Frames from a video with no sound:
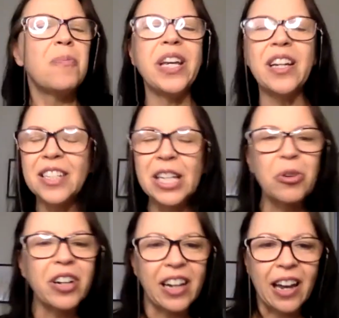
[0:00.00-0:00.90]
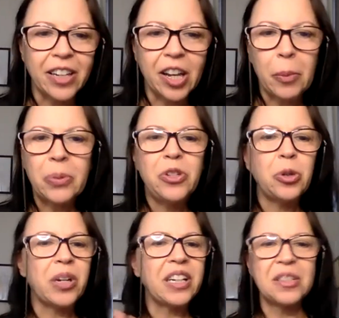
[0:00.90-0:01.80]
because they were gonna end up
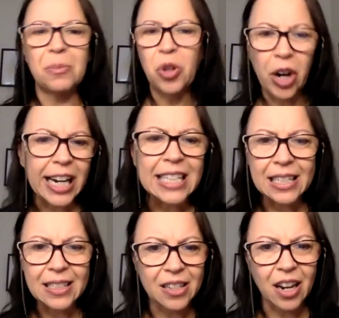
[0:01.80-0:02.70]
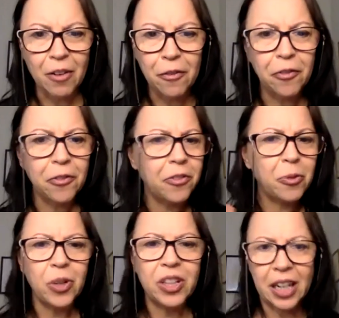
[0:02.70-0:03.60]
doing some crazy stuff
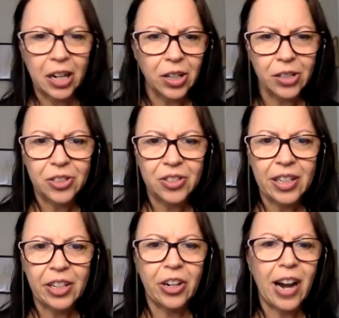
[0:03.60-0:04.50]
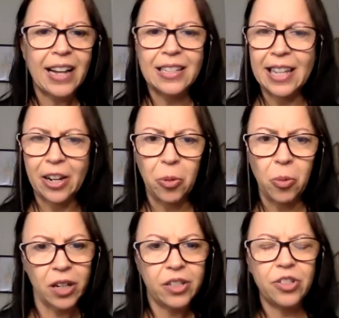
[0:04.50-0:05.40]
with the characters later as they are
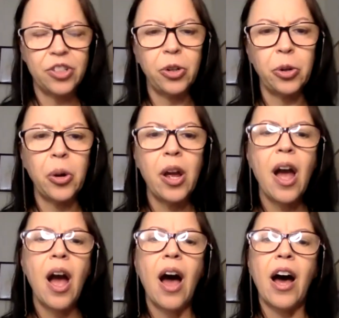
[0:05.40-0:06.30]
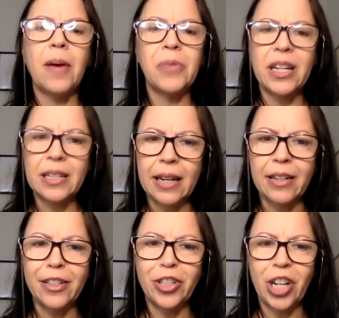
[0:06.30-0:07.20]
wont to do. They
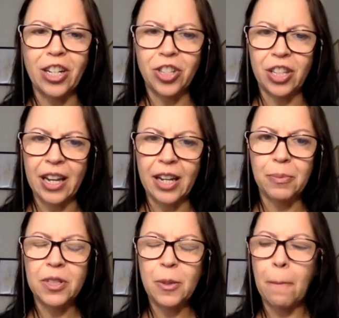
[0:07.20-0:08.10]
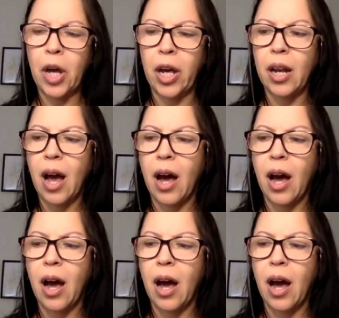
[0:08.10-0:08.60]
decided to change the names, but